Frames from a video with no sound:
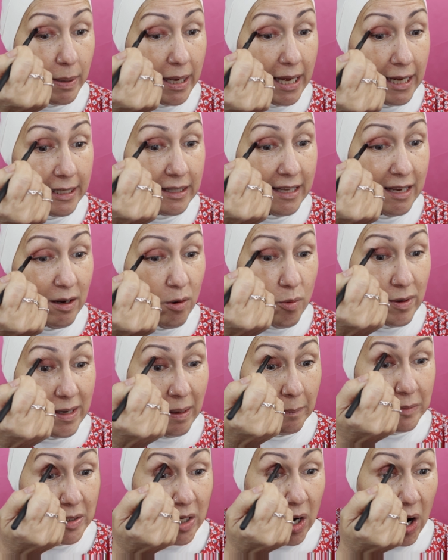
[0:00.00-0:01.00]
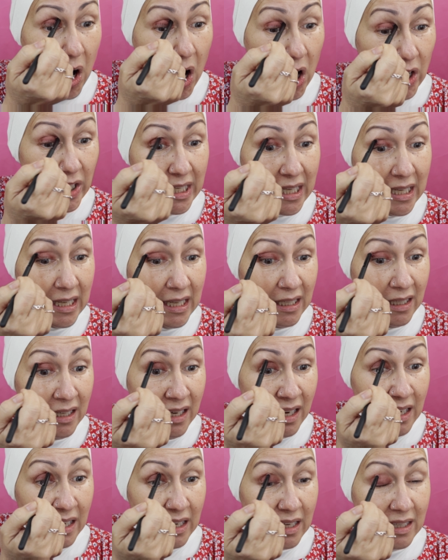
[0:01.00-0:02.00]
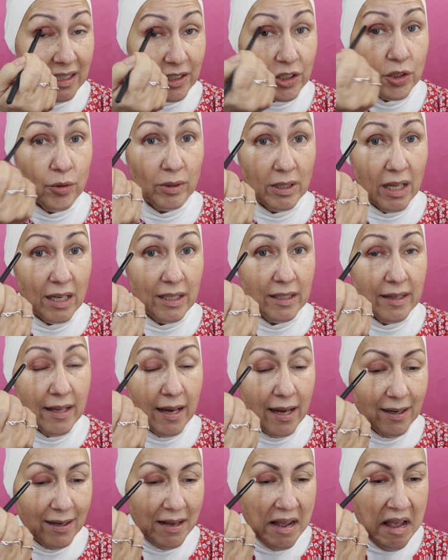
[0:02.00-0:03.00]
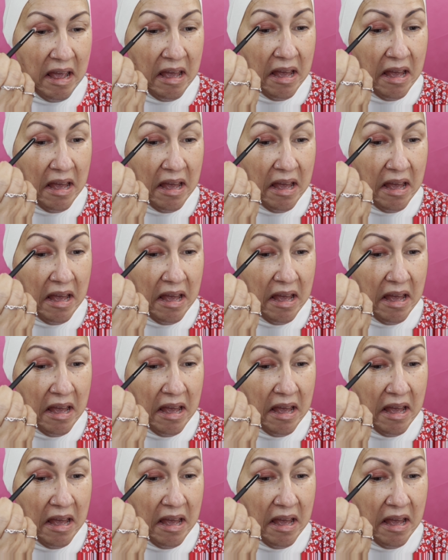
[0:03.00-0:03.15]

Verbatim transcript: But I think when I'm talking, and I do a lot of that,